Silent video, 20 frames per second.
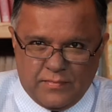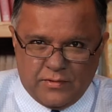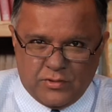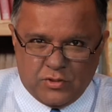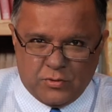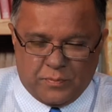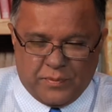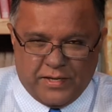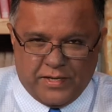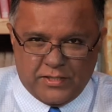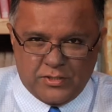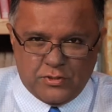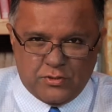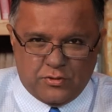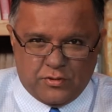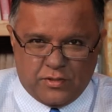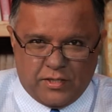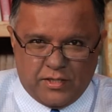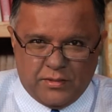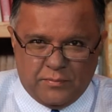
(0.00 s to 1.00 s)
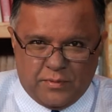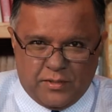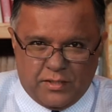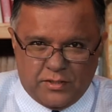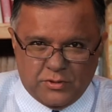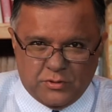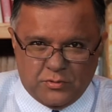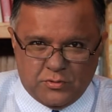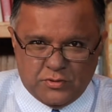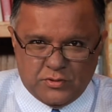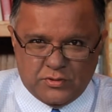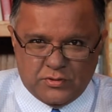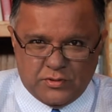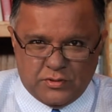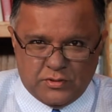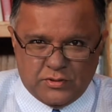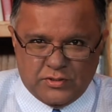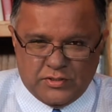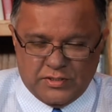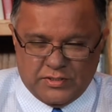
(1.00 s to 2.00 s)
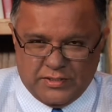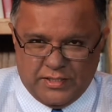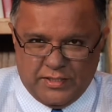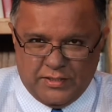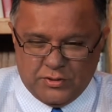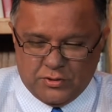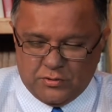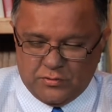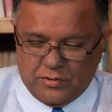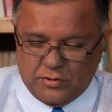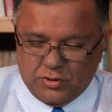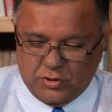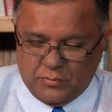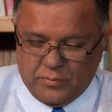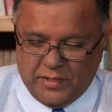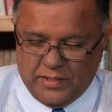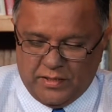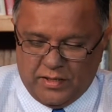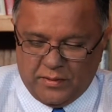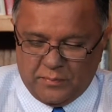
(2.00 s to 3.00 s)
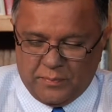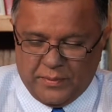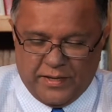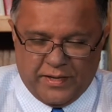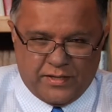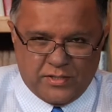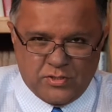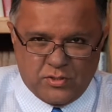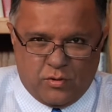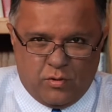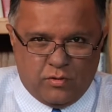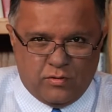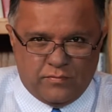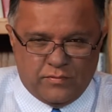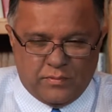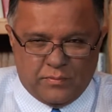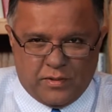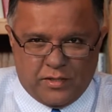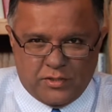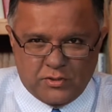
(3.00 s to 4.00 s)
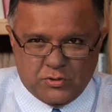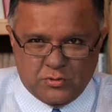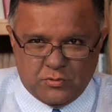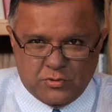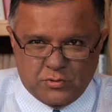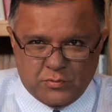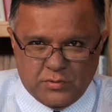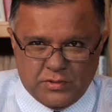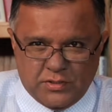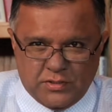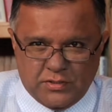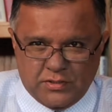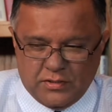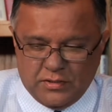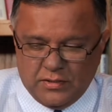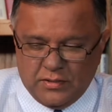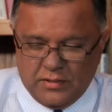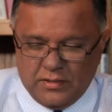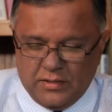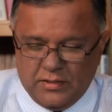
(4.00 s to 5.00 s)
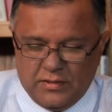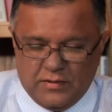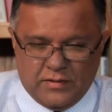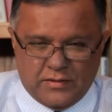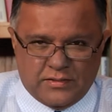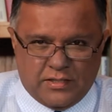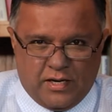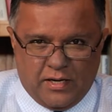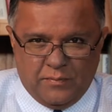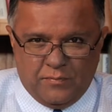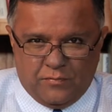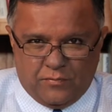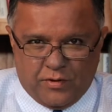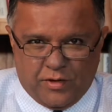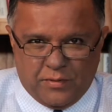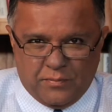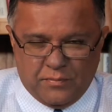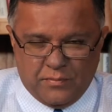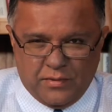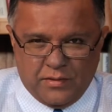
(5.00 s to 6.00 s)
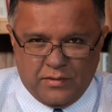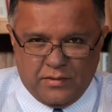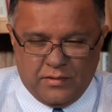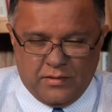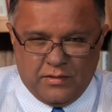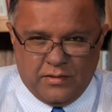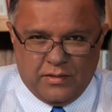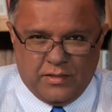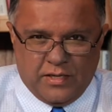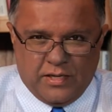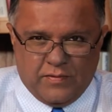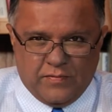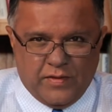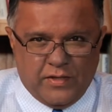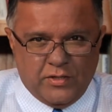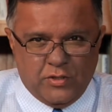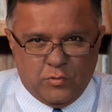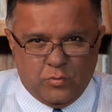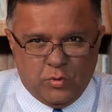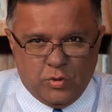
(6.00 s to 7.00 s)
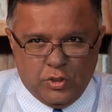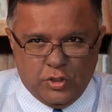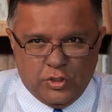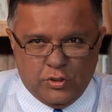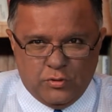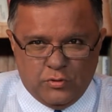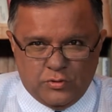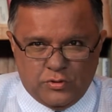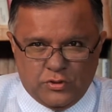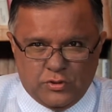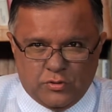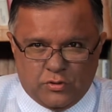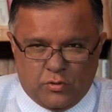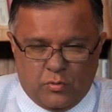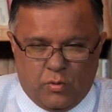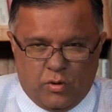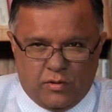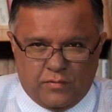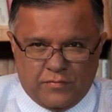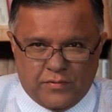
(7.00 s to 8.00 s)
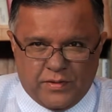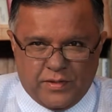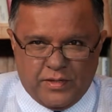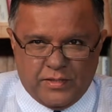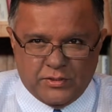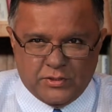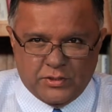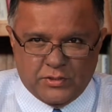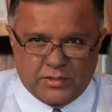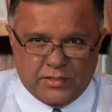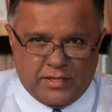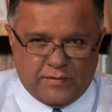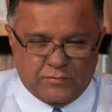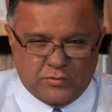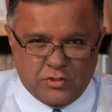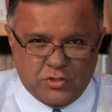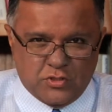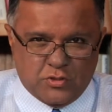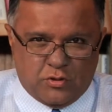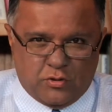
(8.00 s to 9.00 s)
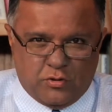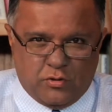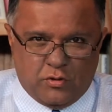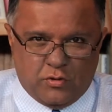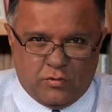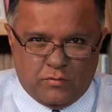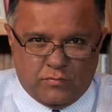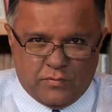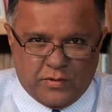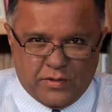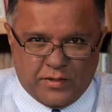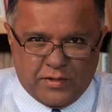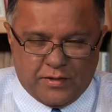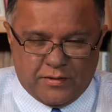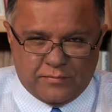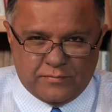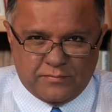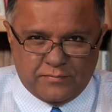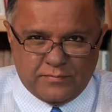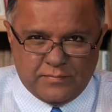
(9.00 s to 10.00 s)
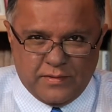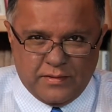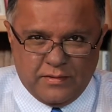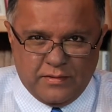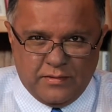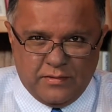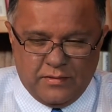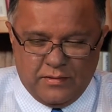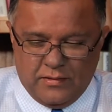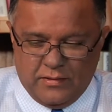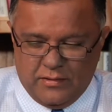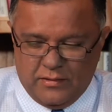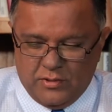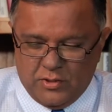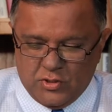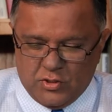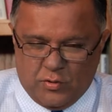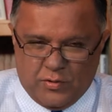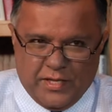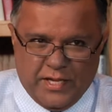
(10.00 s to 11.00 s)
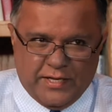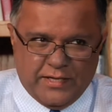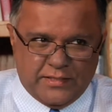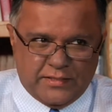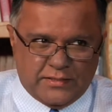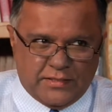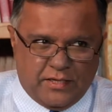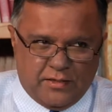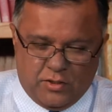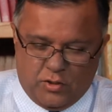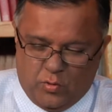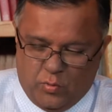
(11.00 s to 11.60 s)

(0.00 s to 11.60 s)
to pass your nine modules, there's the danger that you may not pass all of the modules within the time frame and then you will lose your qualification and have to start all over again. So get it done